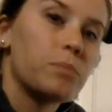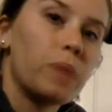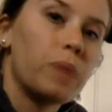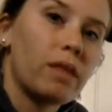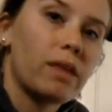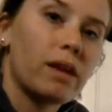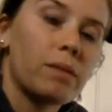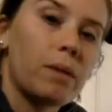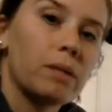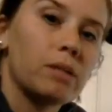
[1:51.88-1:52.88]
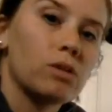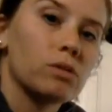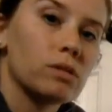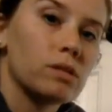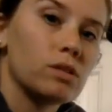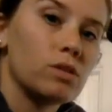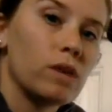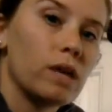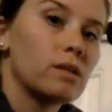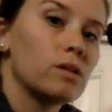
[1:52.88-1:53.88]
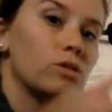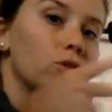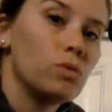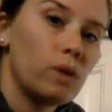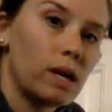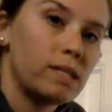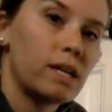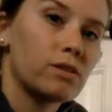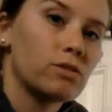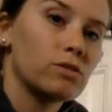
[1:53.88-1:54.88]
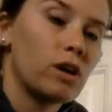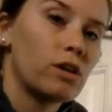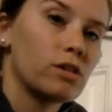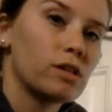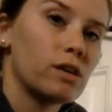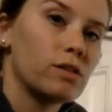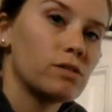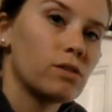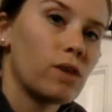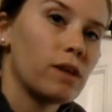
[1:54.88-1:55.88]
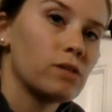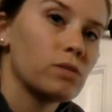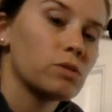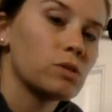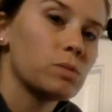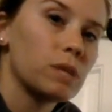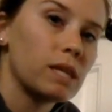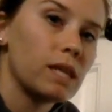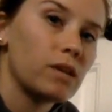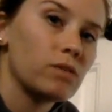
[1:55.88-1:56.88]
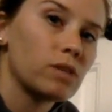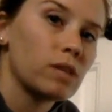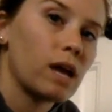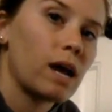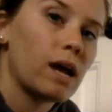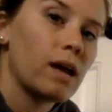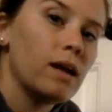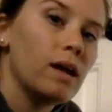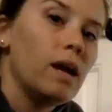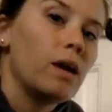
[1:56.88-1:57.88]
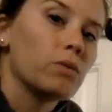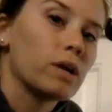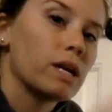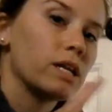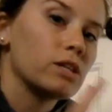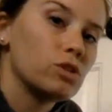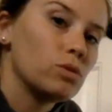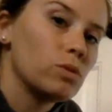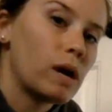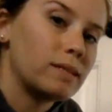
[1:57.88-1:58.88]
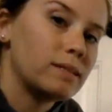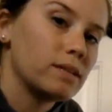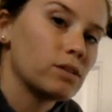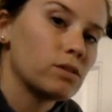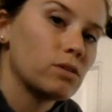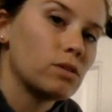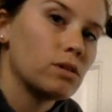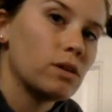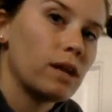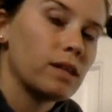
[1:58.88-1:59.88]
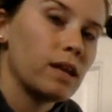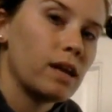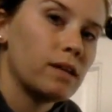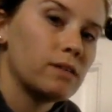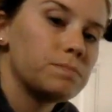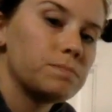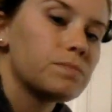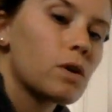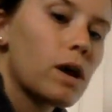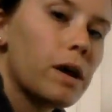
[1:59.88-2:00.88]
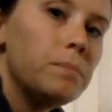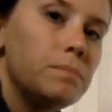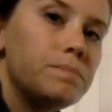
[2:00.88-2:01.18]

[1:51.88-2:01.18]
big thing about mitosis is you get two identical daughter cells. Okay, so we're splitting that nuclei and we're getting two identical at the end. Okay,